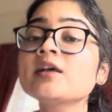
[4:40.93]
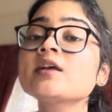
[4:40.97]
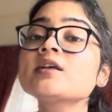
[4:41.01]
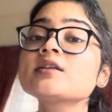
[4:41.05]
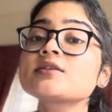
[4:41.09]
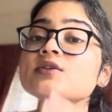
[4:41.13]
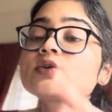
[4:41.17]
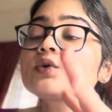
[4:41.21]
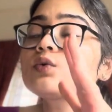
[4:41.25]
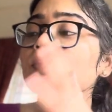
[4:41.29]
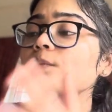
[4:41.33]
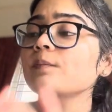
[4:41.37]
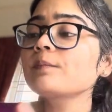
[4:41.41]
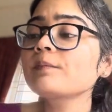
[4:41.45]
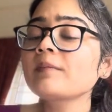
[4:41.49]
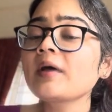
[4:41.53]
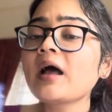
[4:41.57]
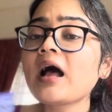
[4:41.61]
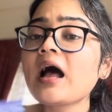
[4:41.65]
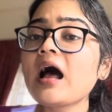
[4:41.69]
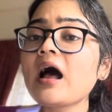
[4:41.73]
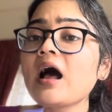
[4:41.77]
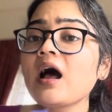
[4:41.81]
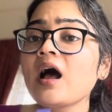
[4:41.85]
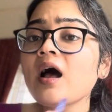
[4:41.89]
So
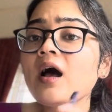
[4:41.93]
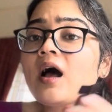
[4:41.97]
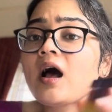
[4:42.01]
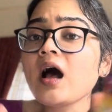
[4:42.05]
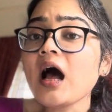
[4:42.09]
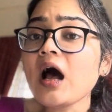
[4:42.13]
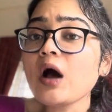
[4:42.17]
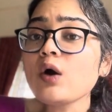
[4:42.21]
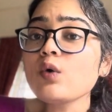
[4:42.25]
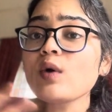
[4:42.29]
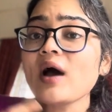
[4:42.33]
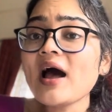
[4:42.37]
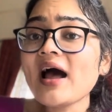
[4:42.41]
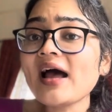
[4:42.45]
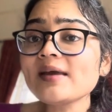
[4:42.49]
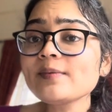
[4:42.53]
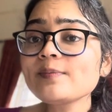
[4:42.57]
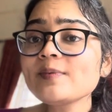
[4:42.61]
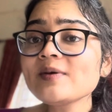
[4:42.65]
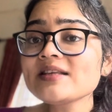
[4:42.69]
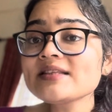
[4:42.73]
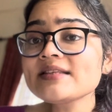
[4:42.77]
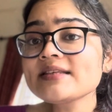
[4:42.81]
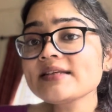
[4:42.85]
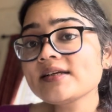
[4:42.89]
how I
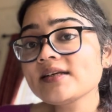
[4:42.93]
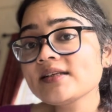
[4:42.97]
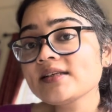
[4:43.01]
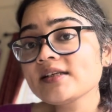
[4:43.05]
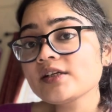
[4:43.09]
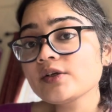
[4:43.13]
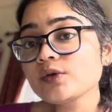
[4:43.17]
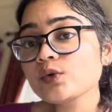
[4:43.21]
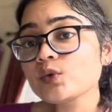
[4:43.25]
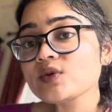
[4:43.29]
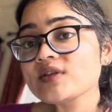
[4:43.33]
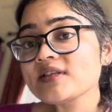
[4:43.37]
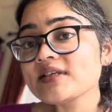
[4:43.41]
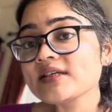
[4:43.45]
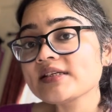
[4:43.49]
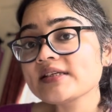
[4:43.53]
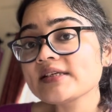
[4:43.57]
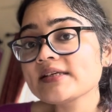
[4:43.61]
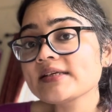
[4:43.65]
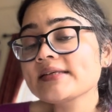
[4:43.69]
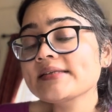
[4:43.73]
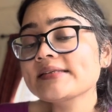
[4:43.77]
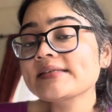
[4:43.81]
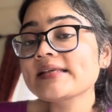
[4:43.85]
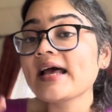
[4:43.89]
basically use it
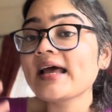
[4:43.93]
is,